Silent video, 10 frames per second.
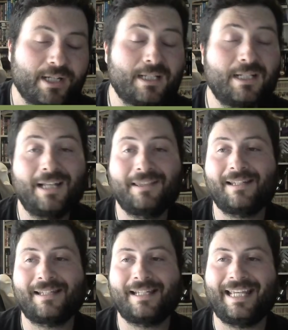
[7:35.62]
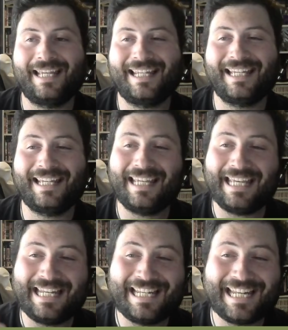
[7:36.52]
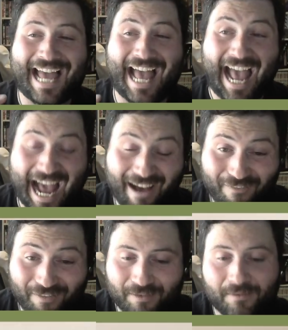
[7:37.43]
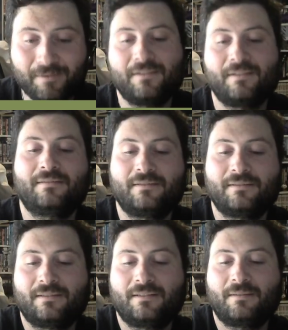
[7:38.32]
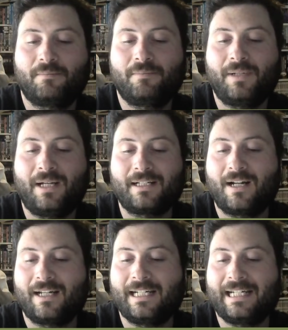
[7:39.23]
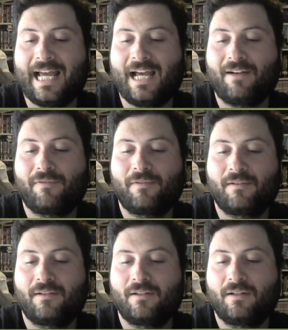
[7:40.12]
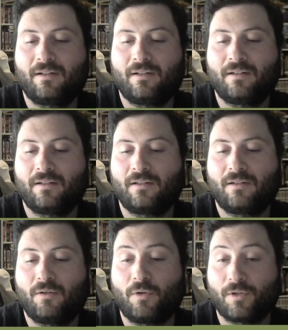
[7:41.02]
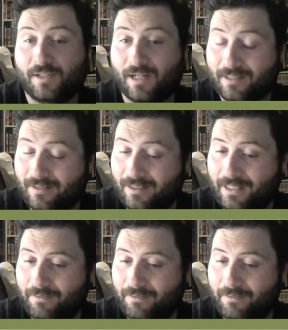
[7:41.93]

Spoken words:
to cut this in half, but cut it in half horizontally.